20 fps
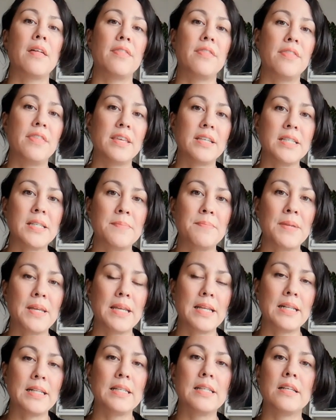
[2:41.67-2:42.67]
This
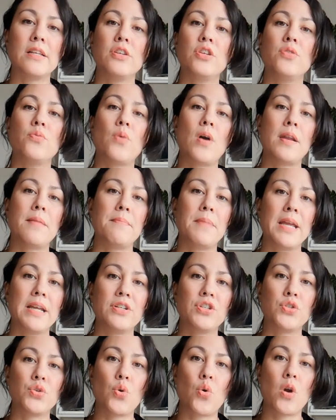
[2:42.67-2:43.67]
means you want to make
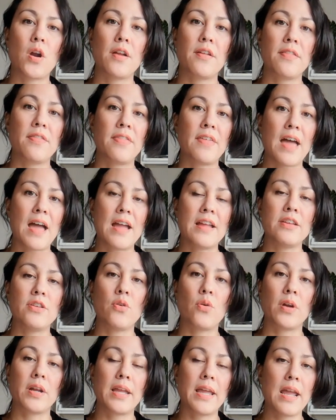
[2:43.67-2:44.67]
sure that
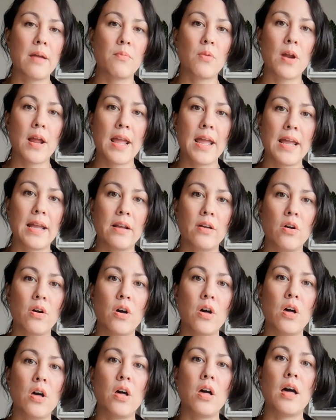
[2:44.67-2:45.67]
your camera
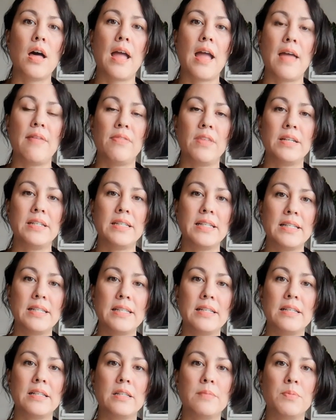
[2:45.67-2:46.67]
angle and the
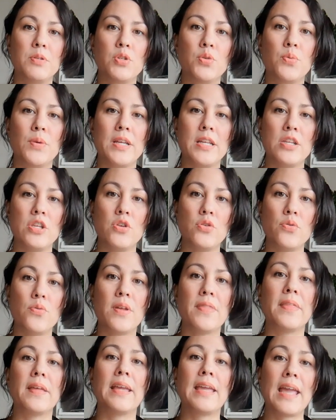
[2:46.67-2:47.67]
distance between you
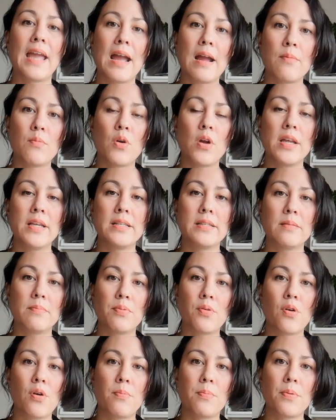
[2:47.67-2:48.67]
and the camera is
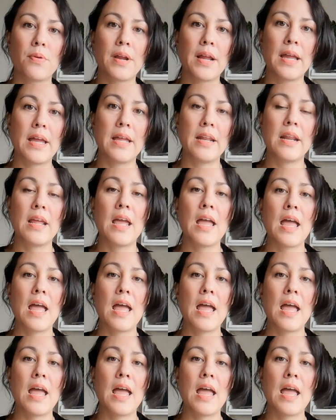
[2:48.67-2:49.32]
appropriate,